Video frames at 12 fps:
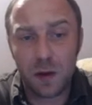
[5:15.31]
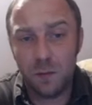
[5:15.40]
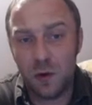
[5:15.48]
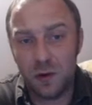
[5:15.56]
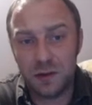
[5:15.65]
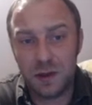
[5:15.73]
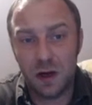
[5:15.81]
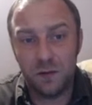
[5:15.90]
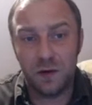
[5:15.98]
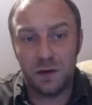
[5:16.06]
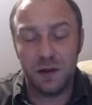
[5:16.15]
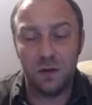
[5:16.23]
Boris
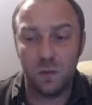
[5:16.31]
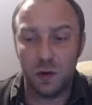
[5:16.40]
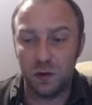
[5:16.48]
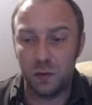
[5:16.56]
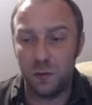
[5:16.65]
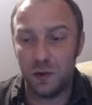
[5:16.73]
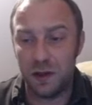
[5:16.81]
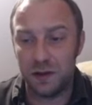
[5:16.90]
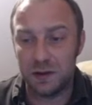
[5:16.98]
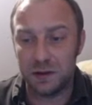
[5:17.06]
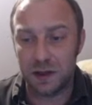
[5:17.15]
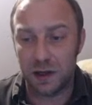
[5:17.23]
Gelfand didn't want to play
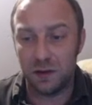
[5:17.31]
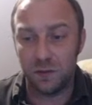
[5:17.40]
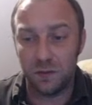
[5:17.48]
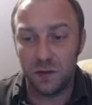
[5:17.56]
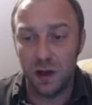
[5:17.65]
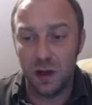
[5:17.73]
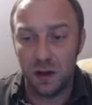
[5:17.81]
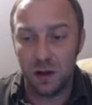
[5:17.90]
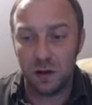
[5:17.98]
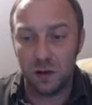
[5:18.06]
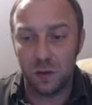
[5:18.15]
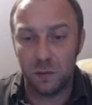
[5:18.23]
this kind of
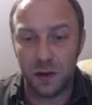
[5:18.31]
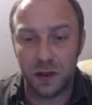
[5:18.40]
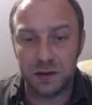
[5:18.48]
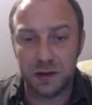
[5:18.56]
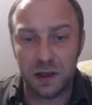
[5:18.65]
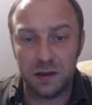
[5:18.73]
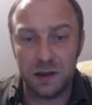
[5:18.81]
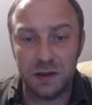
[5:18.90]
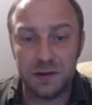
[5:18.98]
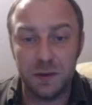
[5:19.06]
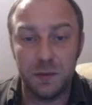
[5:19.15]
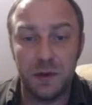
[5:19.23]
uh, complex line. He
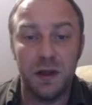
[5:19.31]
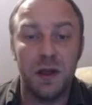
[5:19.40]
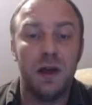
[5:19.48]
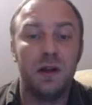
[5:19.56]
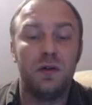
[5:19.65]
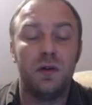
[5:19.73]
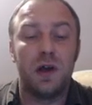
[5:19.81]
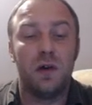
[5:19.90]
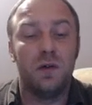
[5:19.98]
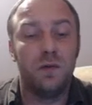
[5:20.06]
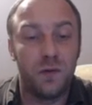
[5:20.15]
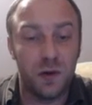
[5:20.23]
simply took
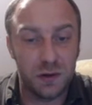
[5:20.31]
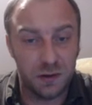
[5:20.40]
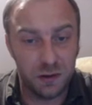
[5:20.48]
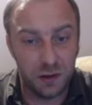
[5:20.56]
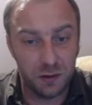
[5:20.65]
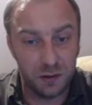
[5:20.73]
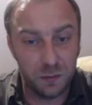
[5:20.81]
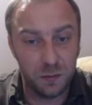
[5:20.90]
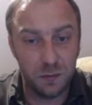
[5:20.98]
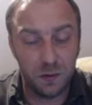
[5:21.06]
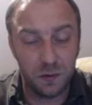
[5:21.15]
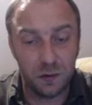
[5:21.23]
out first here
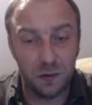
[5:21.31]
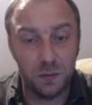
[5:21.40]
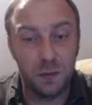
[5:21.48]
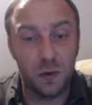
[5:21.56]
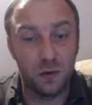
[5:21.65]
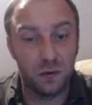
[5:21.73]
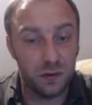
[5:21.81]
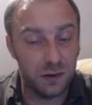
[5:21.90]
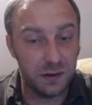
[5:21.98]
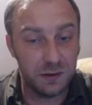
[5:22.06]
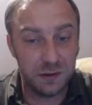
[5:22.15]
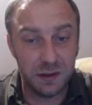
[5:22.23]
the, uh, the, pawn on
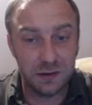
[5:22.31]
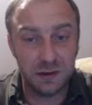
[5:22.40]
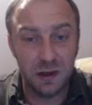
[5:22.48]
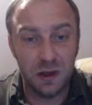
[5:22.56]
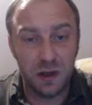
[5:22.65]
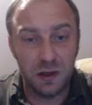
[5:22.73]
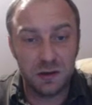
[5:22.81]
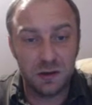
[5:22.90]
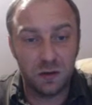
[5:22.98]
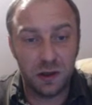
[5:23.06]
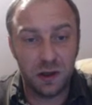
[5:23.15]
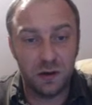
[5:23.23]
d6. So
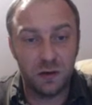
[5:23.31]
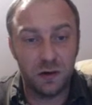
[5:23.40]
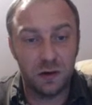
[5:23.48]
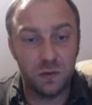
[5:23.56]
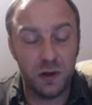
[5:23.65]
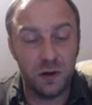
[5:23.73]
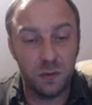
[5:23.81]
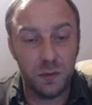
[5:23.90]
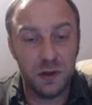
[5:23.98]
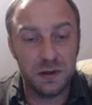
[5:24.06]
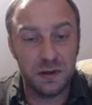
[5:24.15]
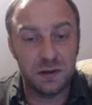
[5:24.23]
here queen on
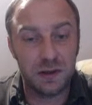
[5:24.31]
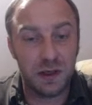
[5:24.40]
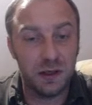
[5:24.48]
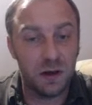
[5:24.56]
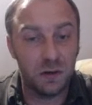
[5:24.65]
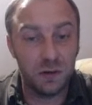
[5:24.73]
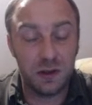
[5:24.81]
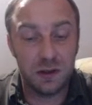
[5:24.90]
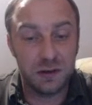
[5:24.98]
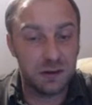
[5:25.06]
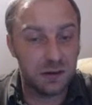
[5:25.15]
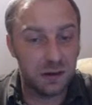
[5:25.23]
b6 and now
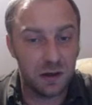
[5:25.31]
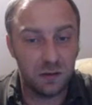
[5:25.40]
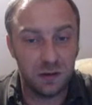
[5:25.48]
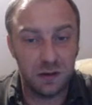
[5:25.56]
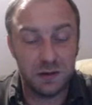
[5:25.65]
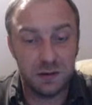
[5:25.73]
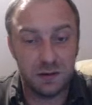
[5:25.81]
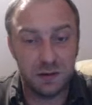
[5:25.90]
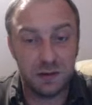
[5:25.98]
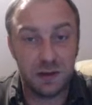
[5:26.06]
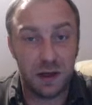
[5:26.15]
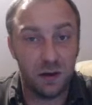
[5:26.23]
this is now this uh,
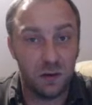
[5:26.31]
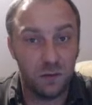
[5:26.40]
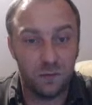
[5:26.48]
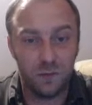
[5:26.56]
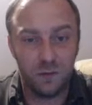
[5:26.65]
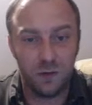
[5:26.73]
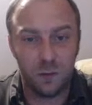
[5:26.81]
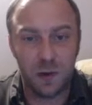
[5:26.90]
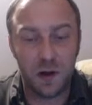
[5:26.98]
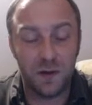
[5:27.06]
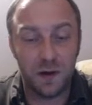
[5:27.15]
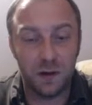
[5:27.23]
style of
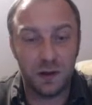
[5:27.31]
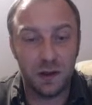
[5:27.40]
Jobava.